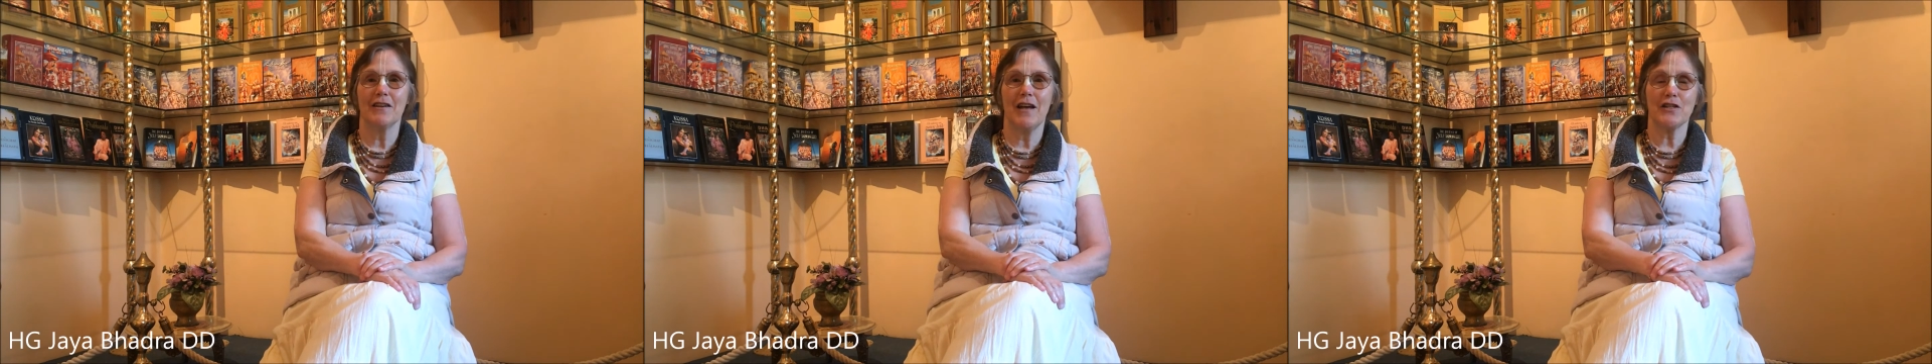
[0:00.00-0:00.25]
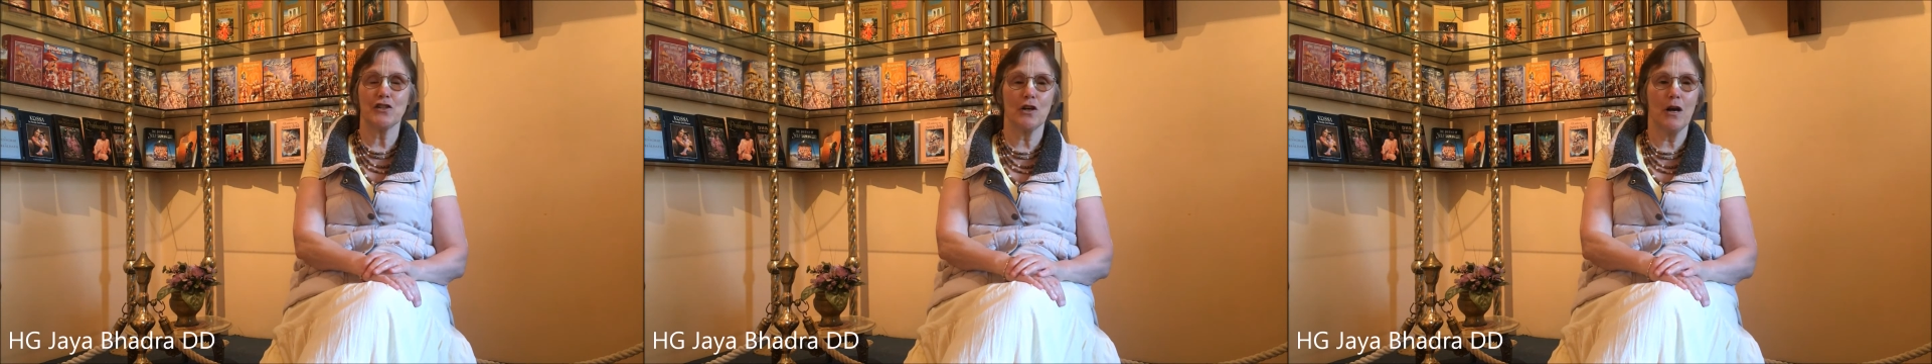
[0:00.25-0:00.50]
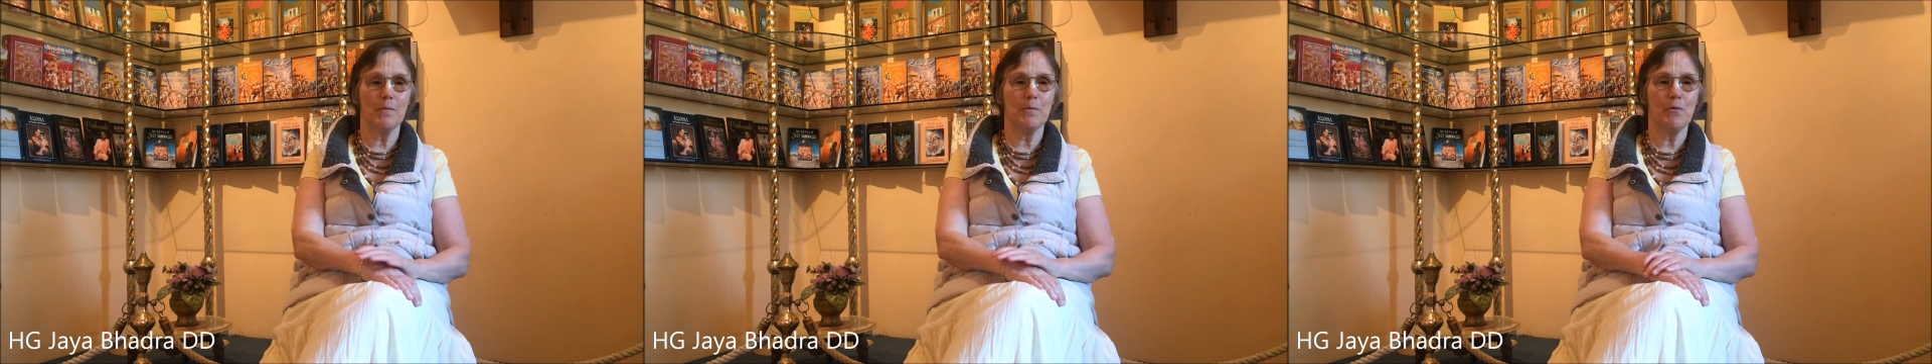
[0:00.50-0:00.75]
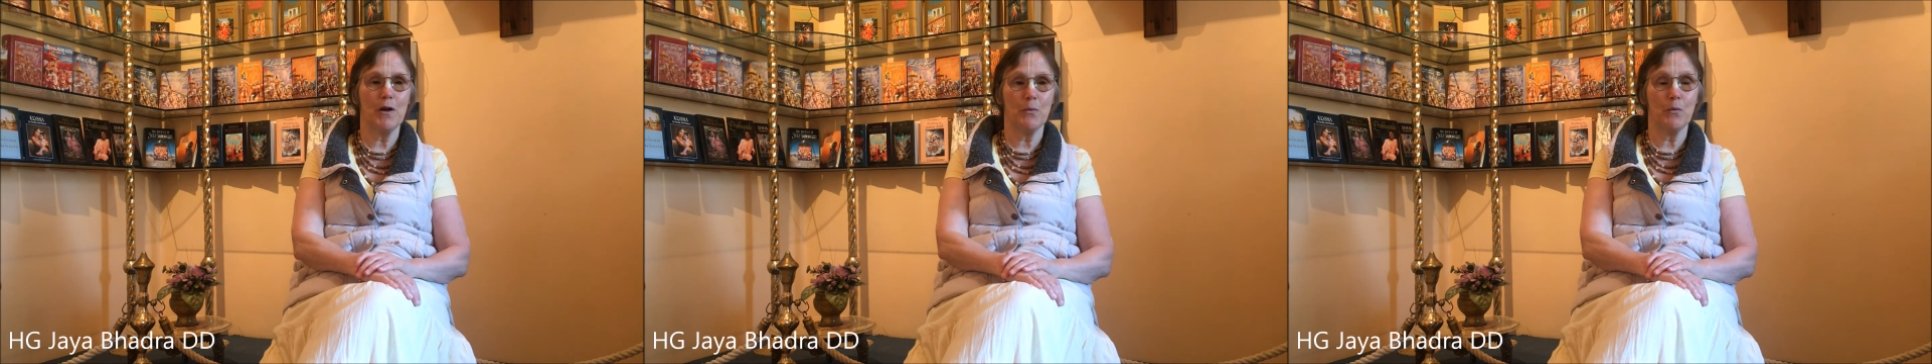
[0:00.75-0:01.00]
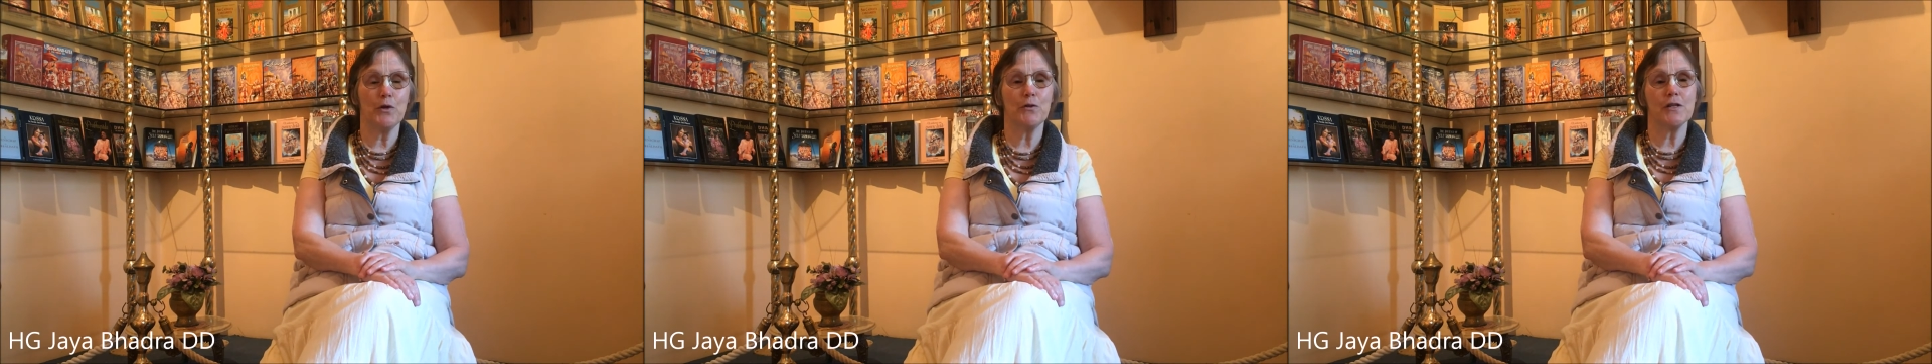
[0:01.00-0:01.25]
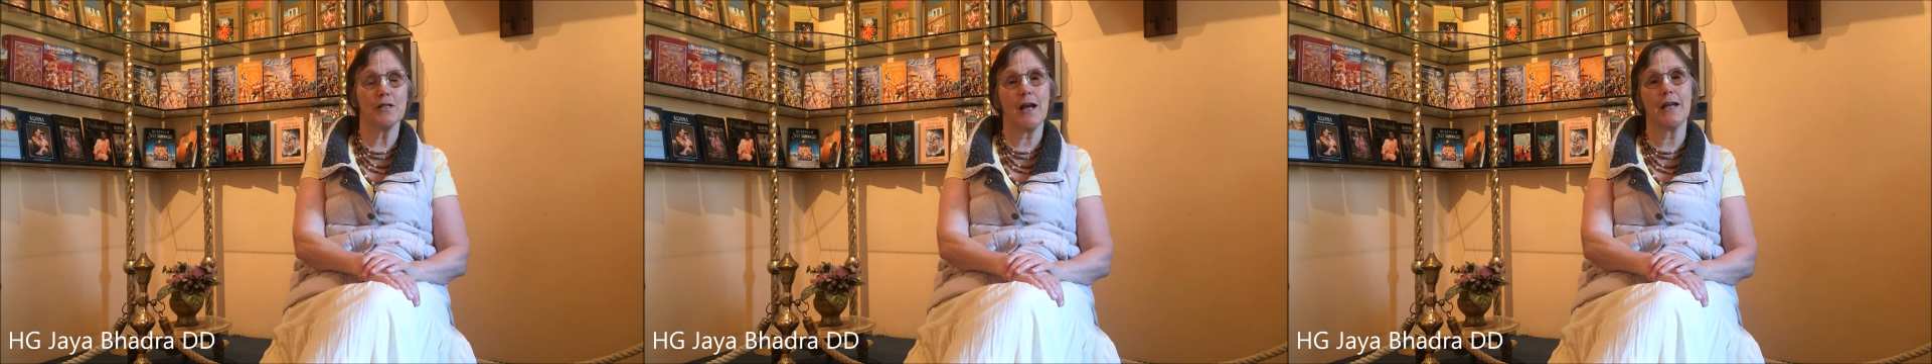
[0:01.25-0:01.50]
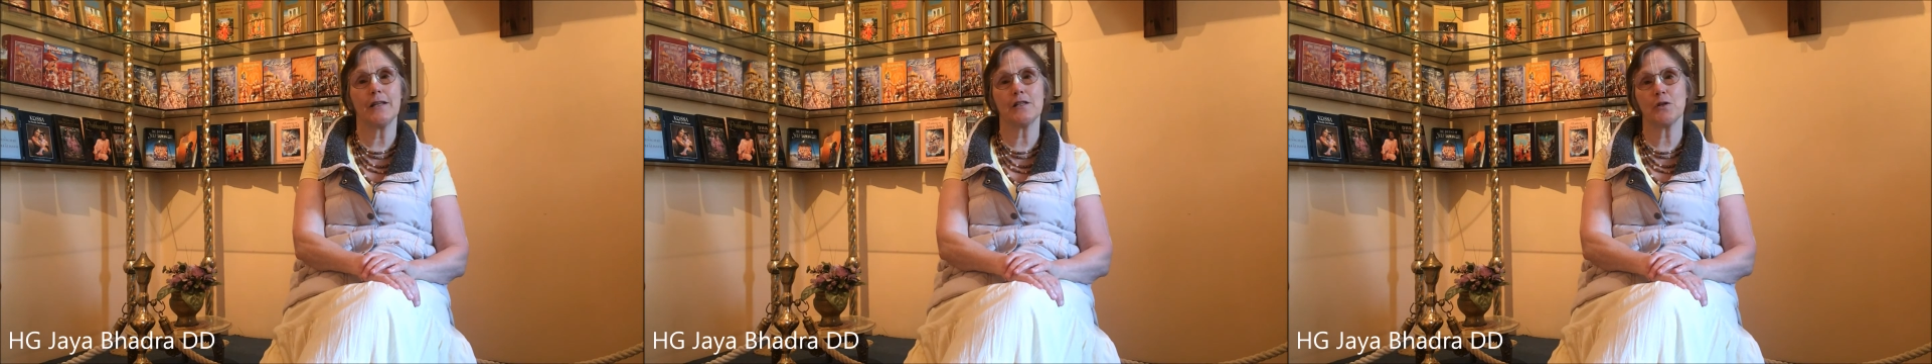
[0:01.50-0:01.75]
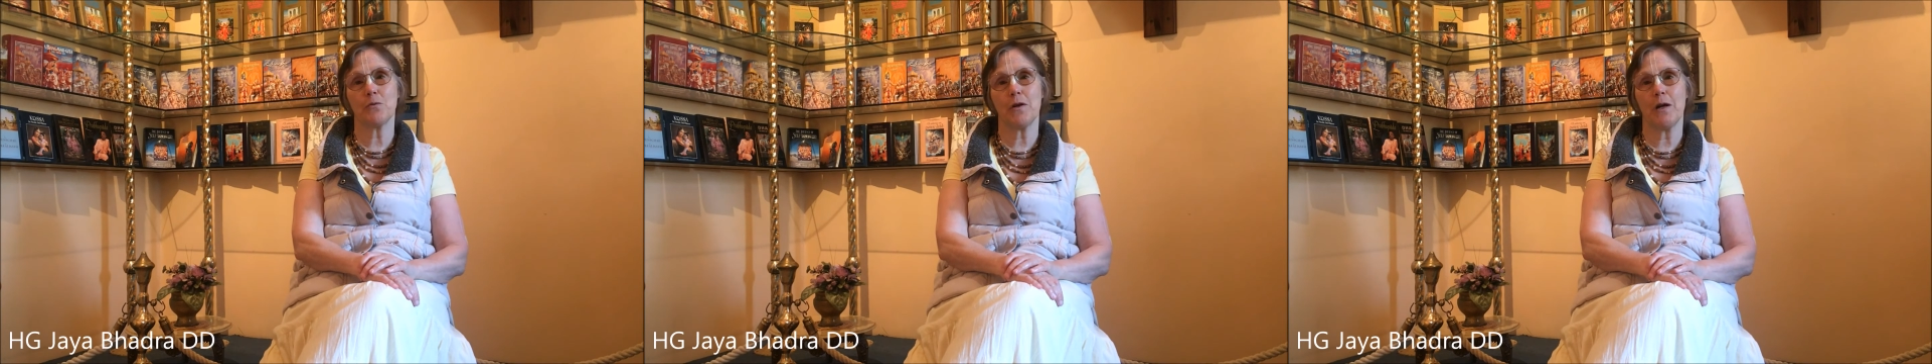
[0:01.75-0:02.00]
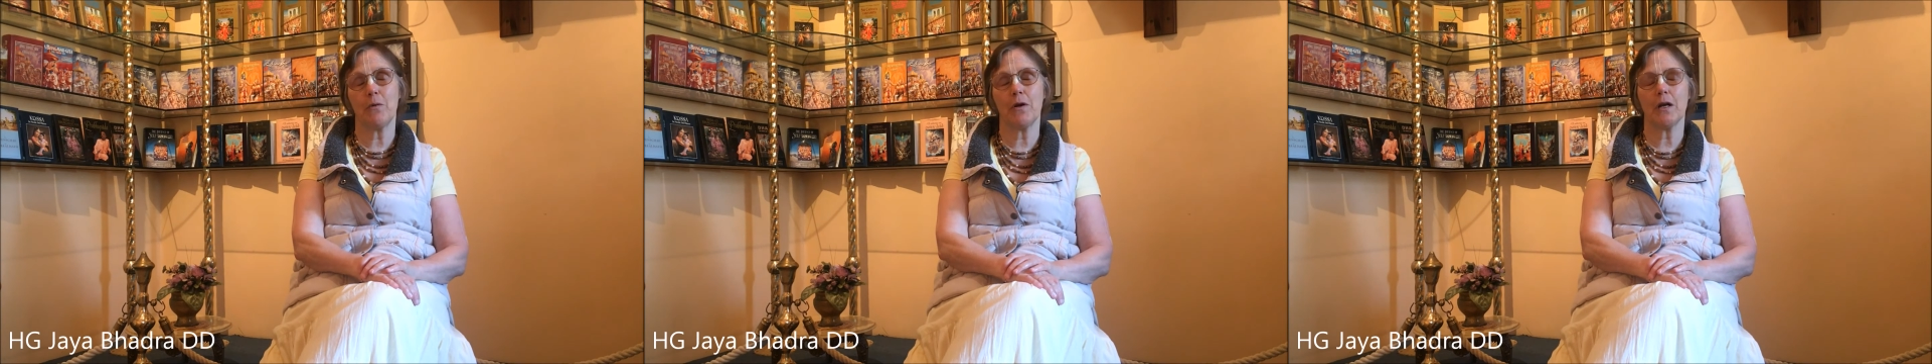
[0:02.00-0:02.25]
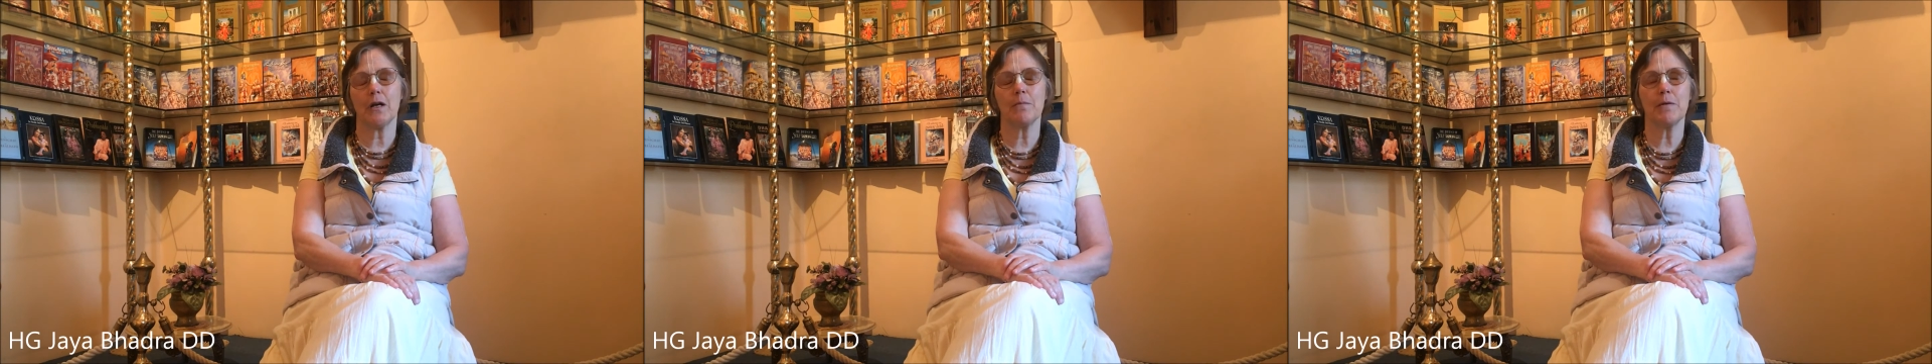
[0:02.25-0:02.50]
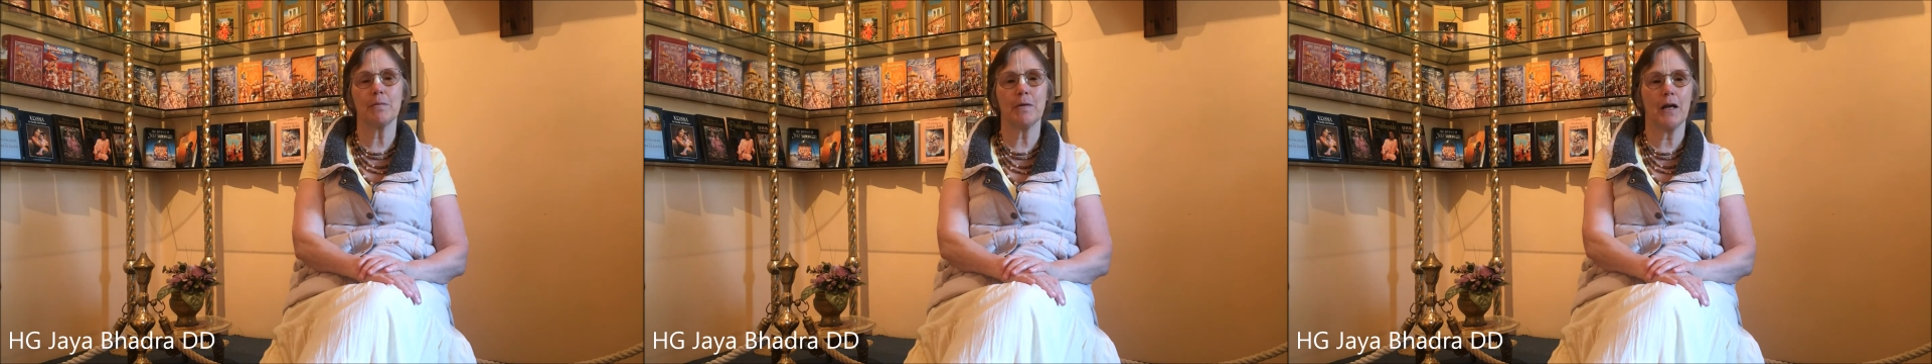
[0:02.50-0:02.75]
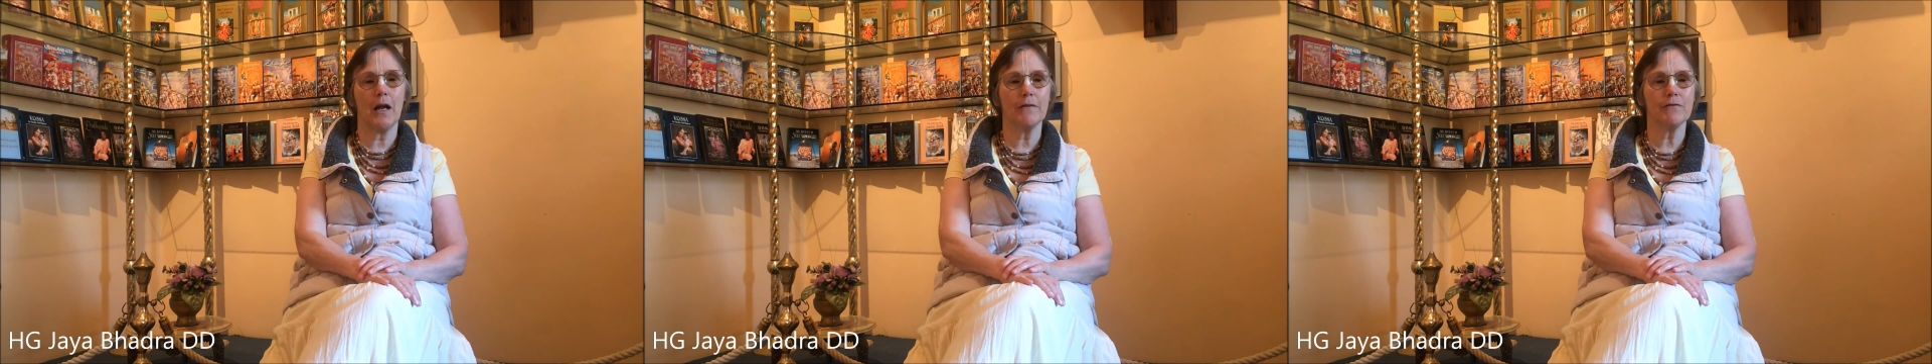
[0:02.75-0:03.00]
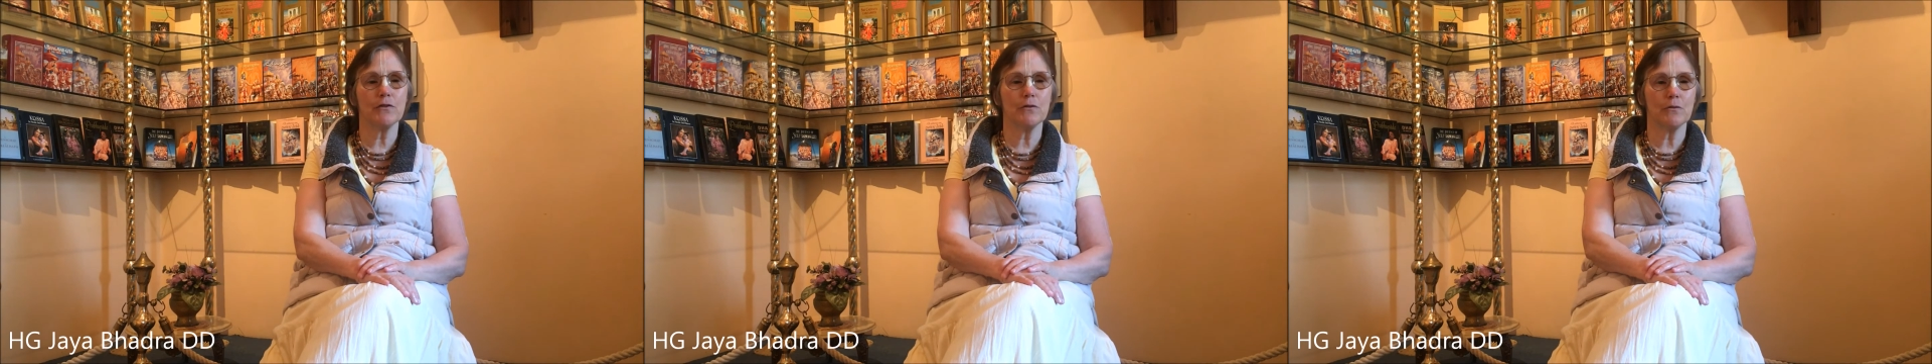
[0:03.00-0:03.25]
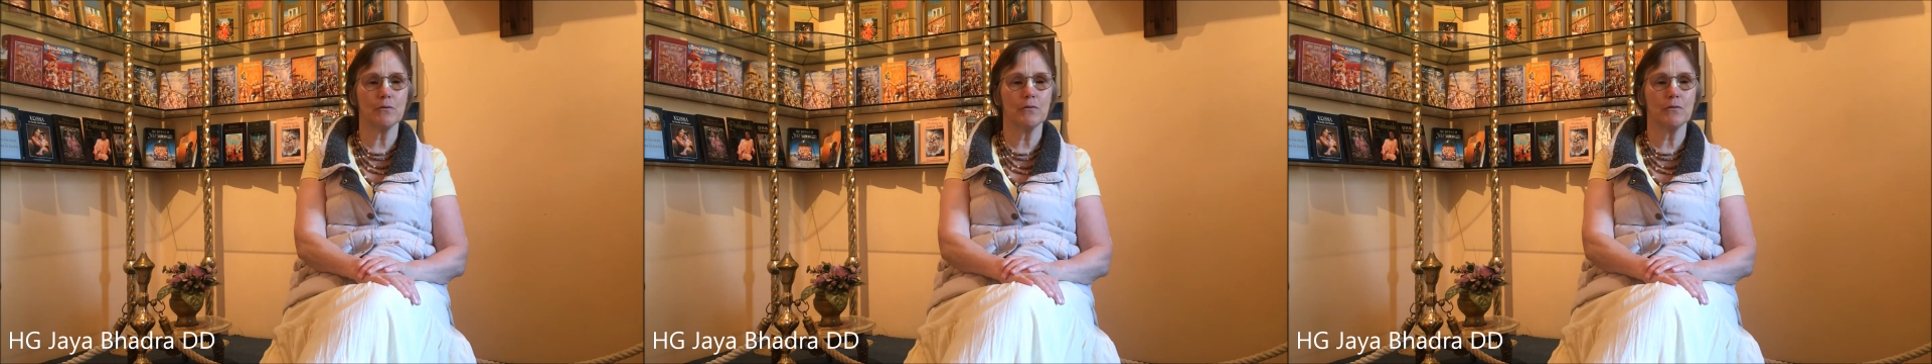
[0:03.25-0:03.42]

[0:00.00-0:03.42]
There has to come a point where you decide, this is what I want to commit my life to.